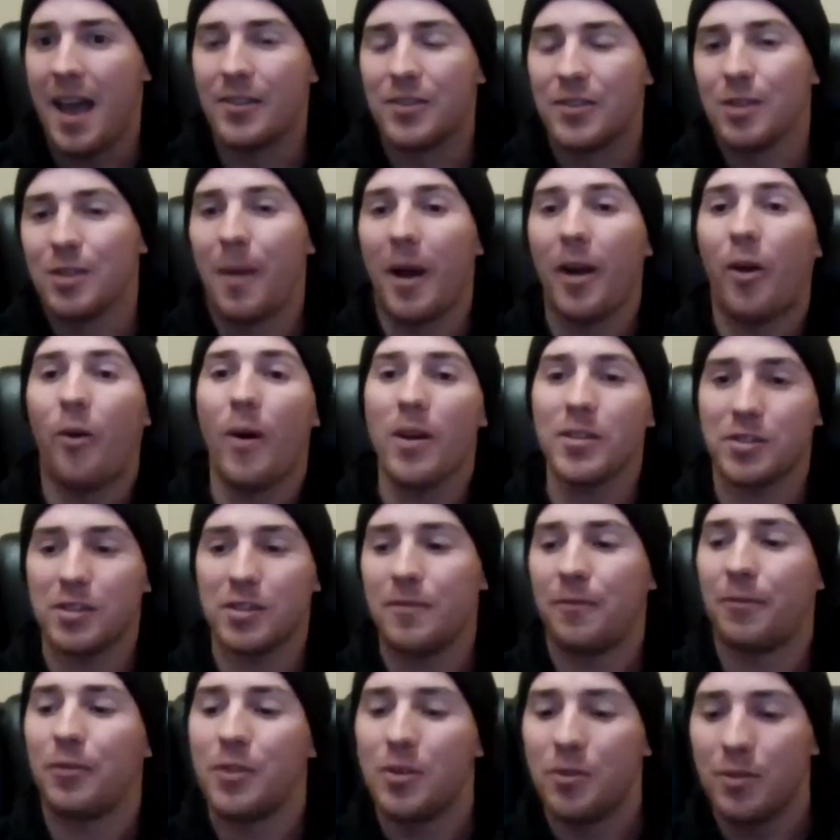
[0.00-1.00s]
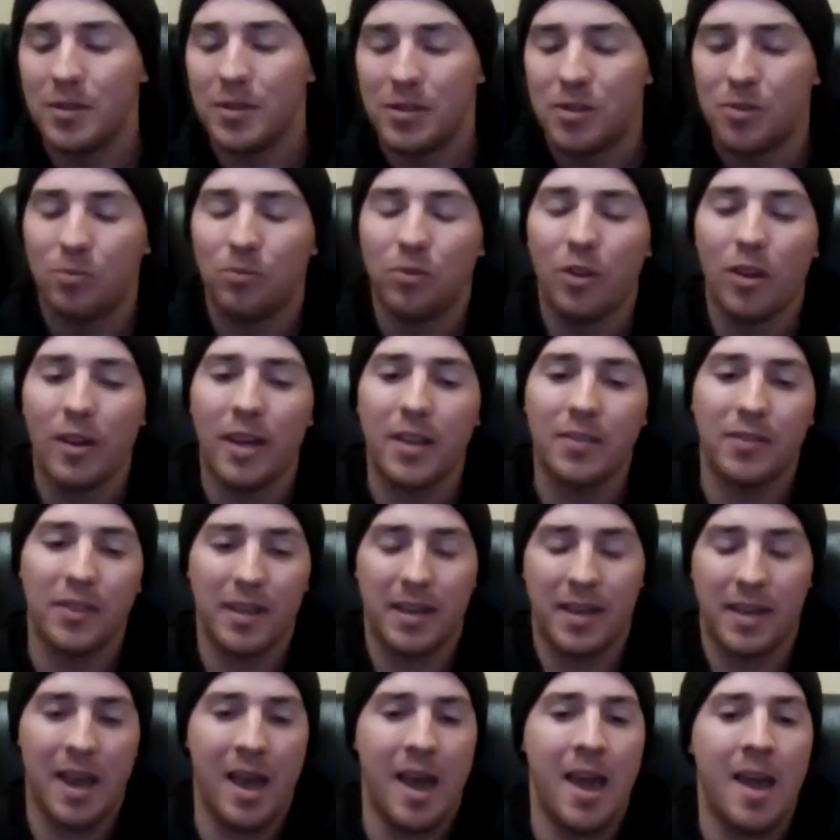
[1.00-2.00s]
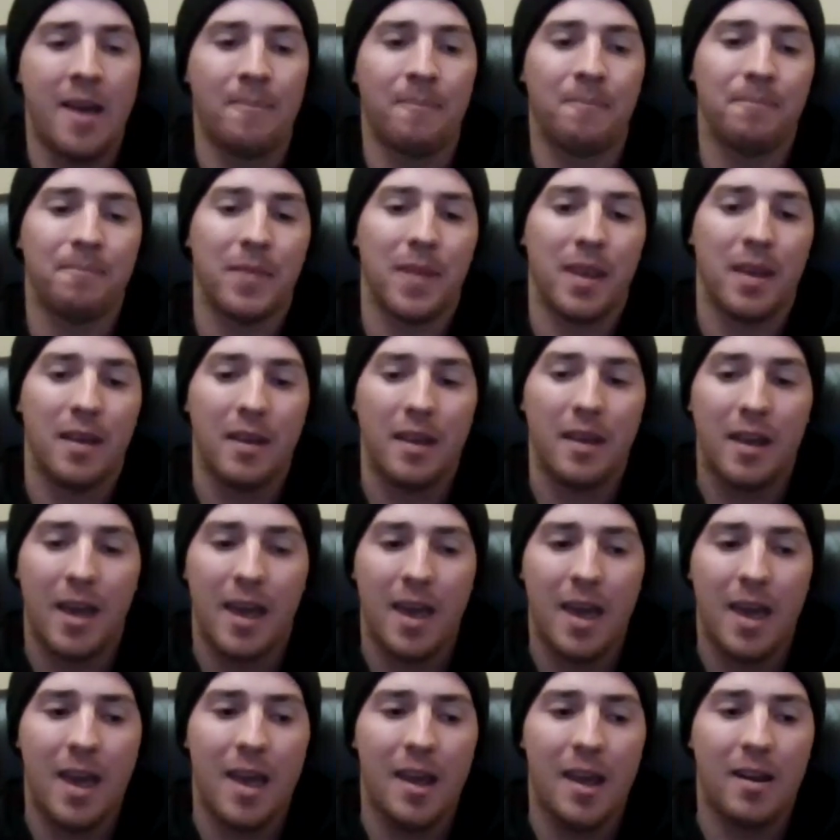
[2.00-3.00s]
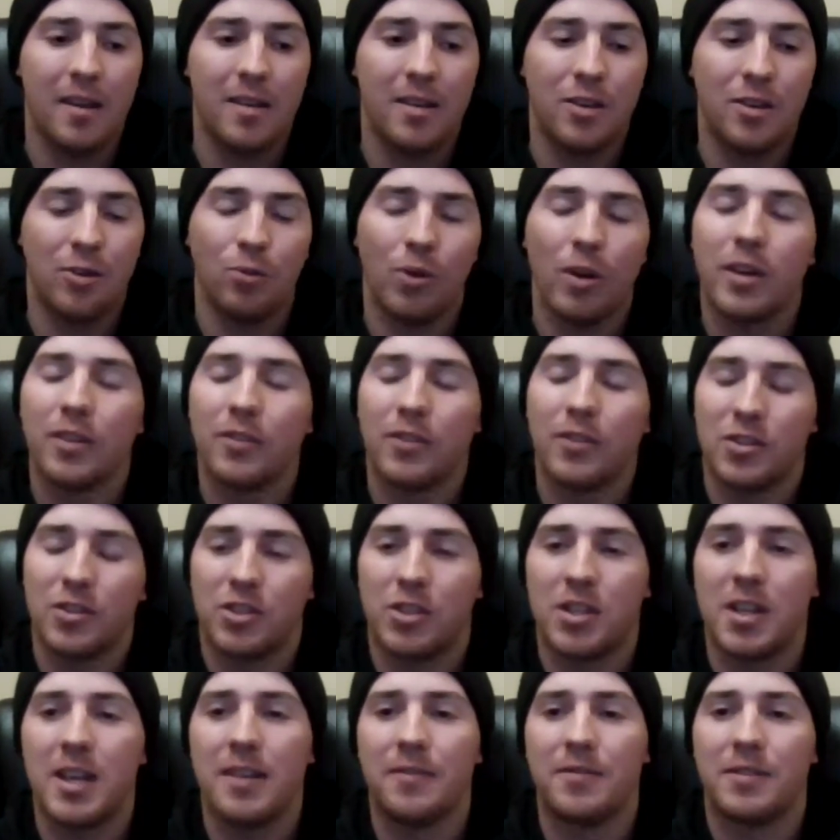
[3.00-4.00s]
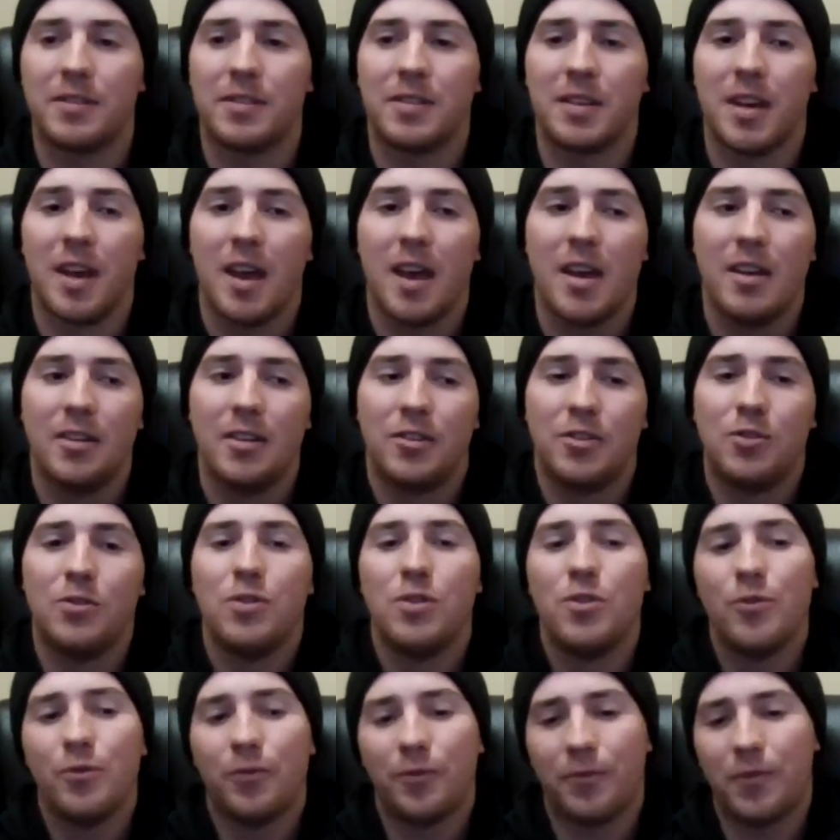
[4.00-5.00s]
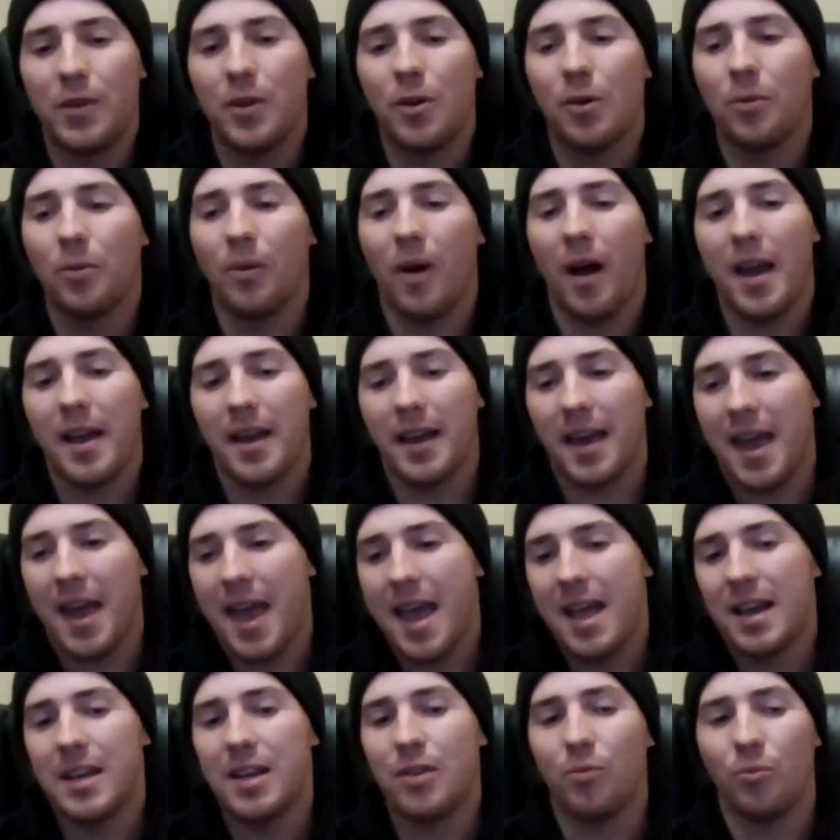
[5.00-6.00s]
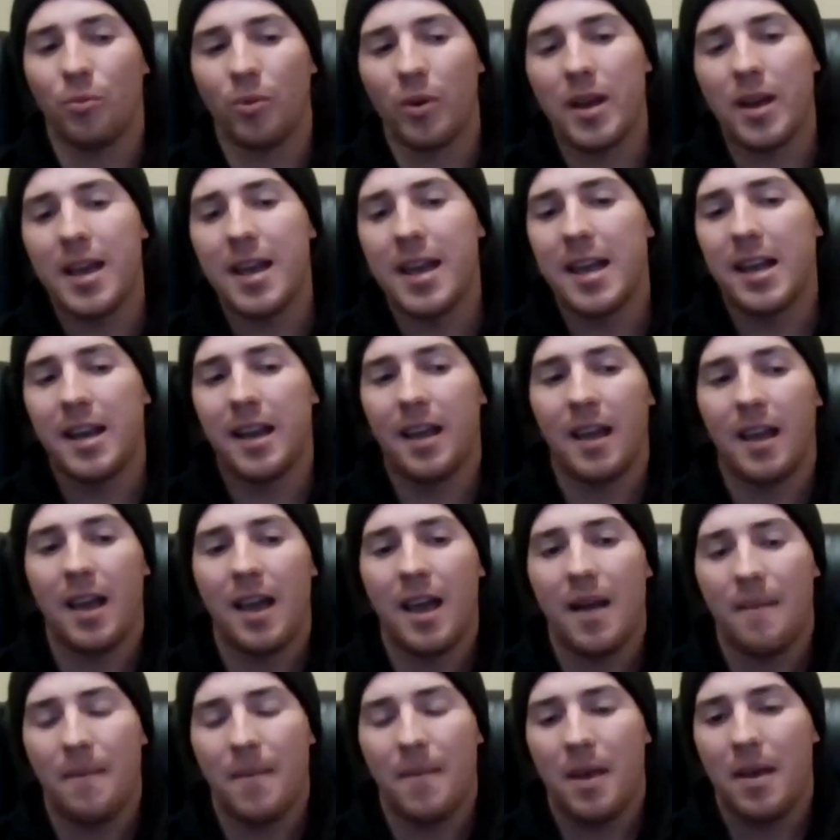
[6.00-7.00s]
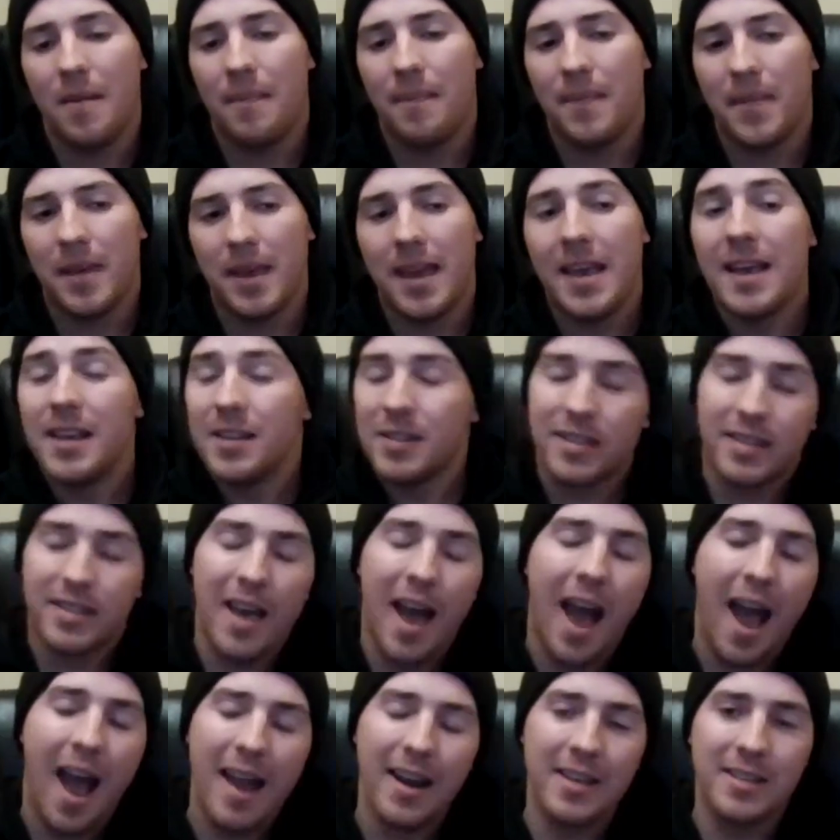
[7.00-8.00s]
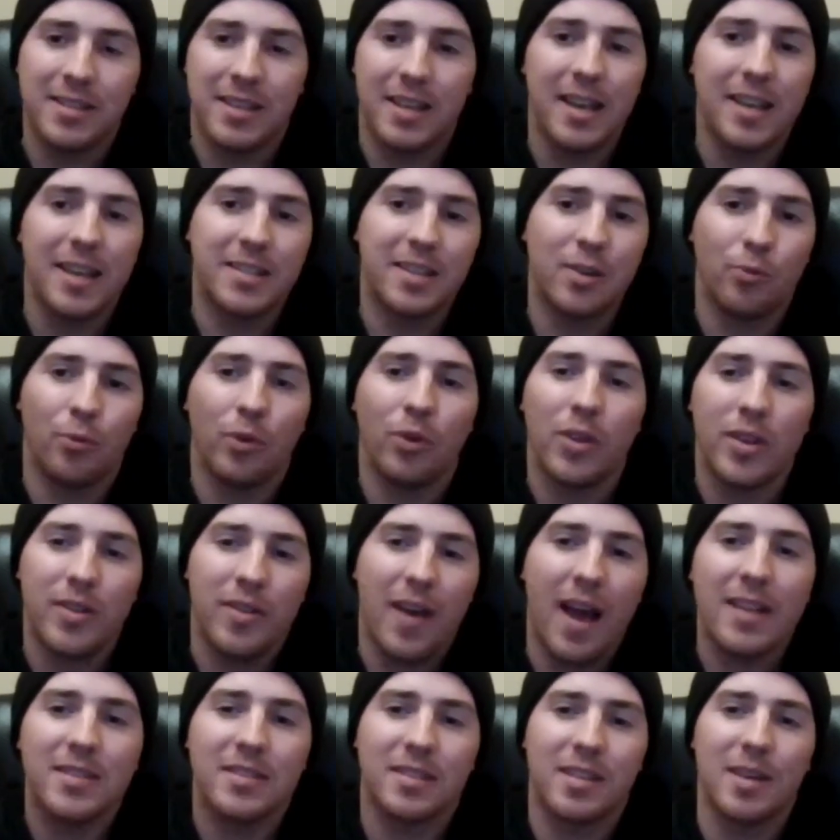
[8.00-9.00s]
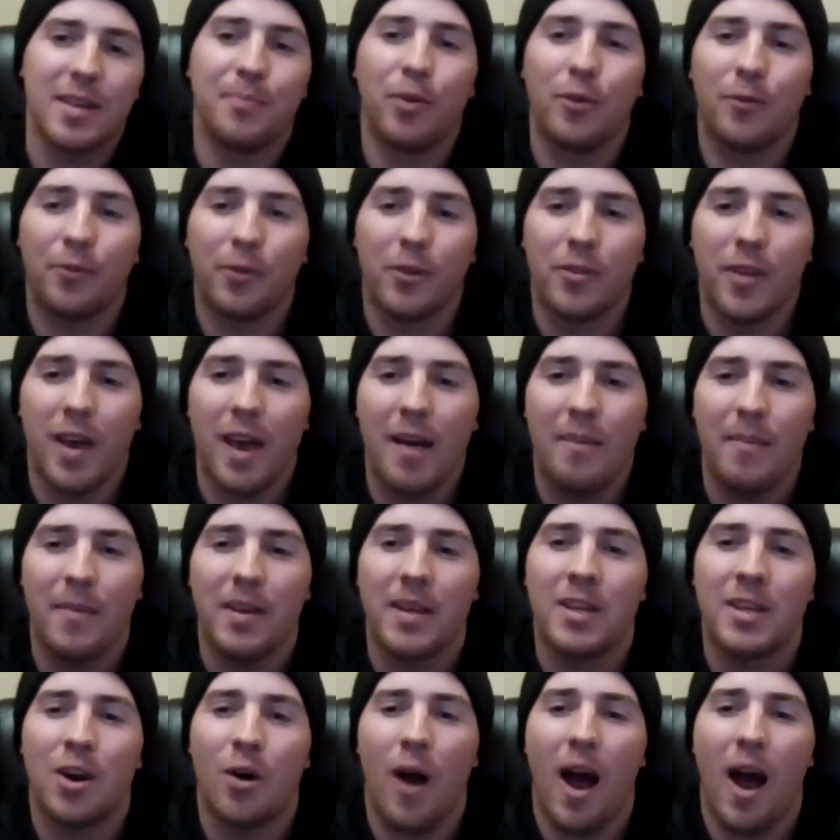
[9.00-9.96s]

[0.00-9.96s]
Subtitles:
And so my question for you is: you look at the game and you look at the Chiefs, do you feel like Andy Reid is it really that simple for them?